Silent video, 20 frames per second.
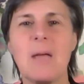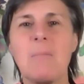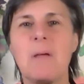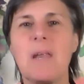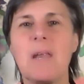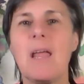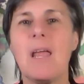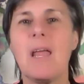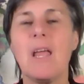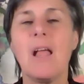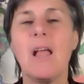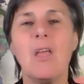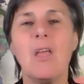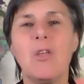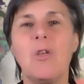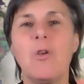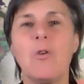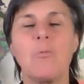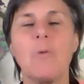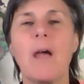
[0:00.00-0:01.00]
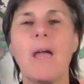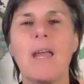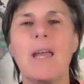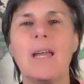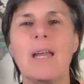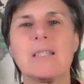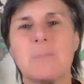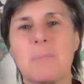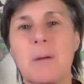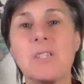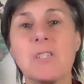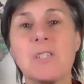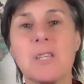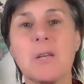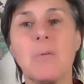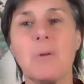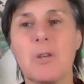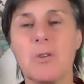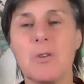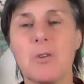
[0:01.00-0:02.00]
But you're right,
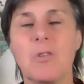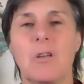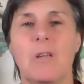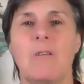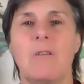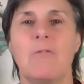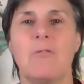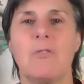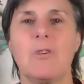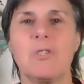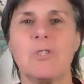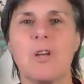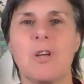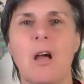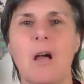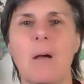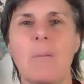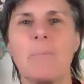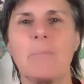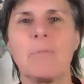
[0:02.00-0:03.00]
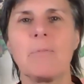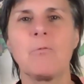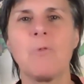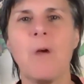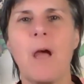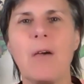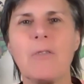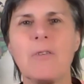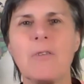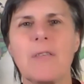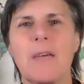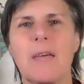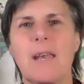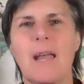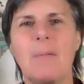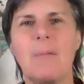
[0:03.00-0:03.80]
especially when you're looking for a job rather than,